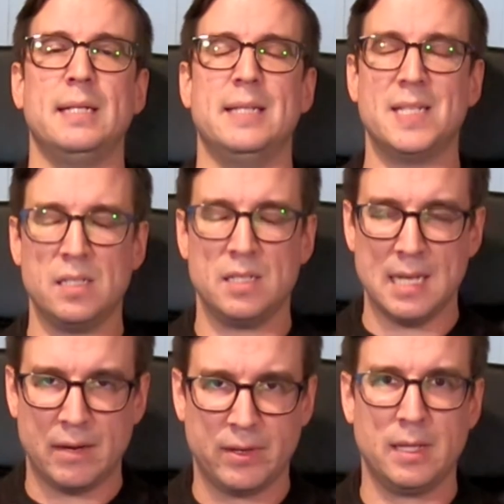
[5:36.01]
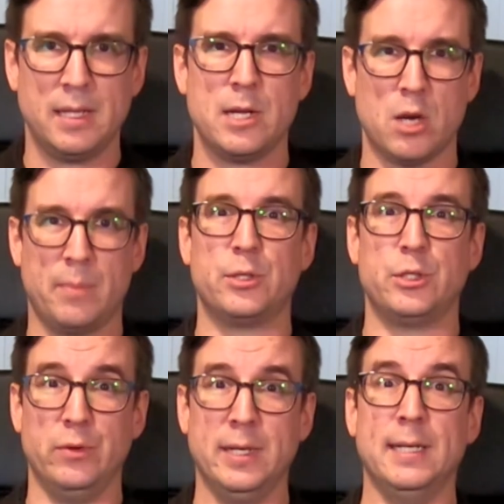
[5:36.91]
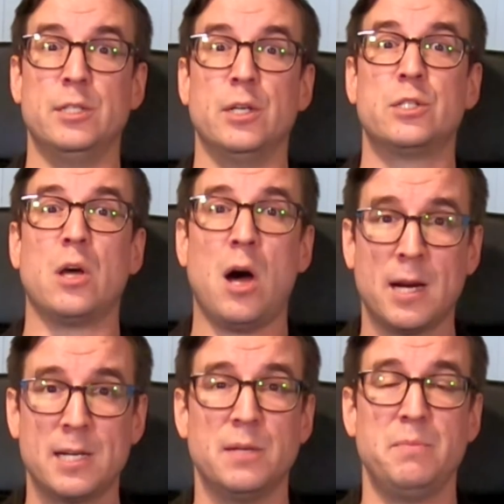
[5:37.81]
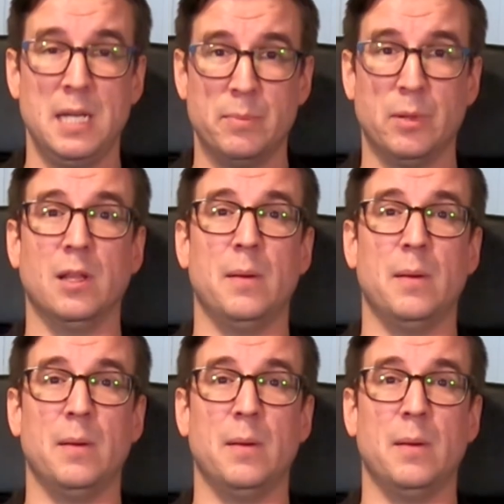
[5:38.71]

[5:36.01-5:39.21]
this is definitely an opportunity to talk to people